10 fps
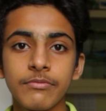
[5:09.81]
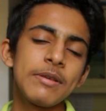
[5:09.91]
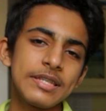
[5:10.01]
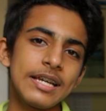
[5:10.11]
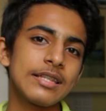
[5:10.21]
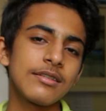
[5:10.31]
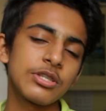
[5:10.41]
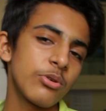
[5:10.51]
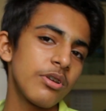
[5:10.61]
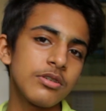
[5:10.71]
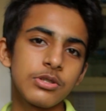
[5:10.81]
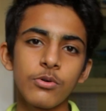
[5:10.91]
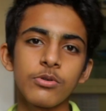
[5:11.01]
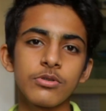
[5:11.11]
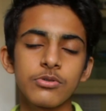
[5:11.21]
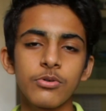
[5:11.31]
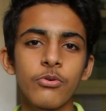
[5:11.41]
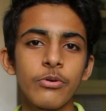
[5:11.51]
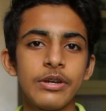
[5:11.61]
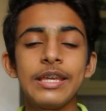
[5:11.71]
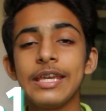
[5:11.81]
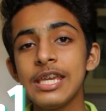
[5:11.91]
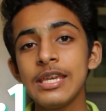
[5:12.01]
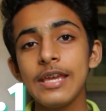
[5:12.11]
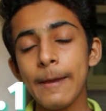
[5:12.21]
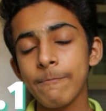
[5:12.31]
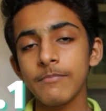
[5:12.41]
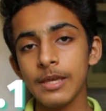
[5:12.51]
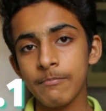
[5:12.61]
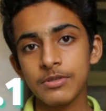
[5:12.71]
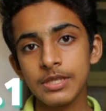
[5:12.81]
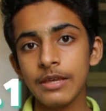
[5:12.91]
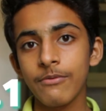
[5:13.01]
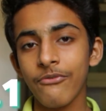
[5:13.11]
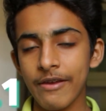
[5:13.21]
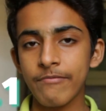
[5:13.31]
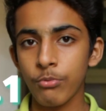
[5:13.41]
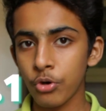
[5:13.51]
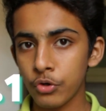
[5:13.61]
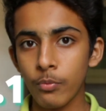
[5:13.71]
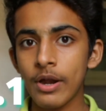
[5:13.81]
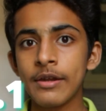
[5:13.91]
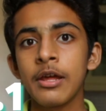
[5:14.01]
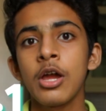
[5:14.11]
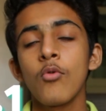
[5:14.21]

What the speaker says: Besides, the storage is also only eMMC 5.1,